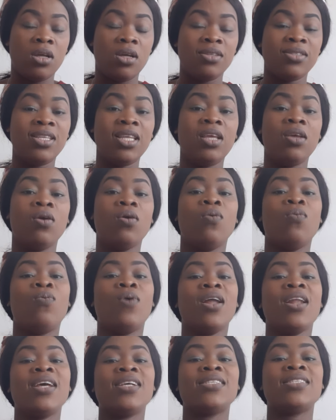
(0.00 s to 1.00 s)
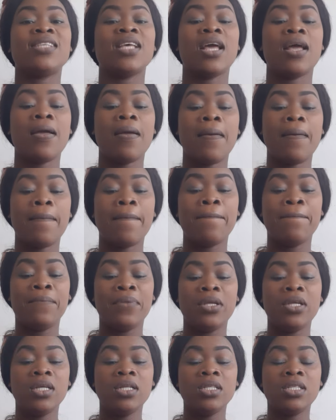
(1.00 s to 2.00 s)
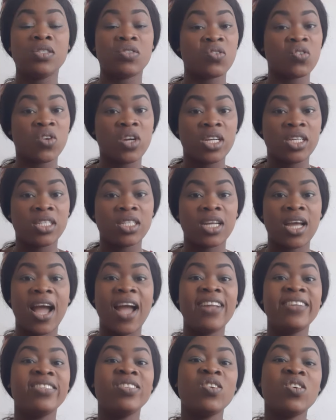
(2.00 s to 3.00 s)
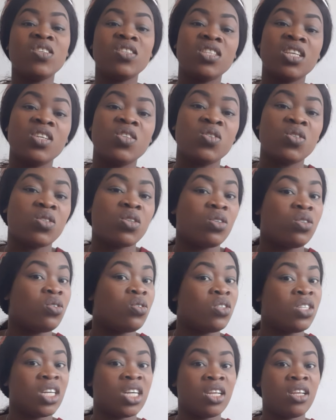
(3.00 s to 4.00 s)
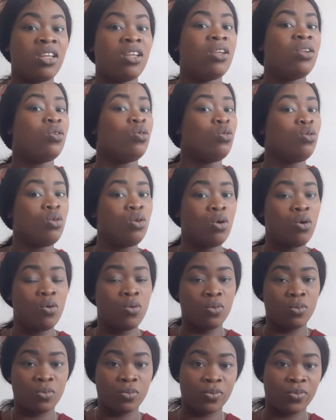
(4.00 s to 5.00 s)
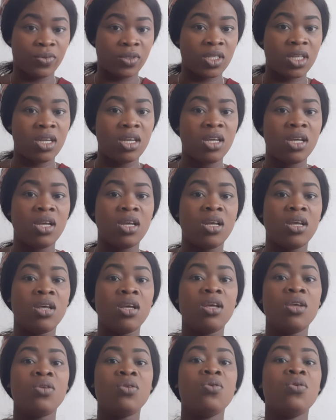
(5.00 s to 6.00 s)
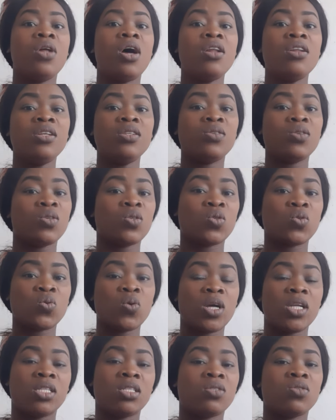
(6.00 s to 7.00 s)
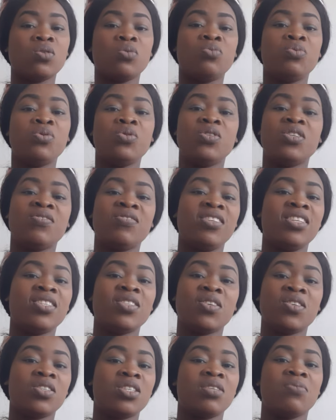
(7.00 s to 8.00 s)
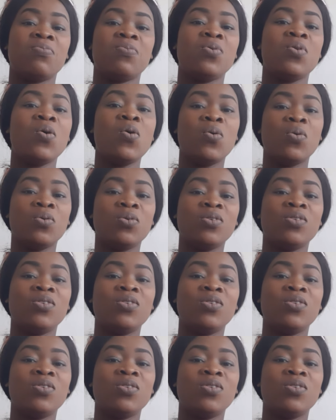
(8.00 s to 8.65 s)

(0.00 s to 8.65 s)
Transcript: See, when I say being the strength, I did not say you should turn to Jackie. No. You don't need to sweat to build a relationship. No.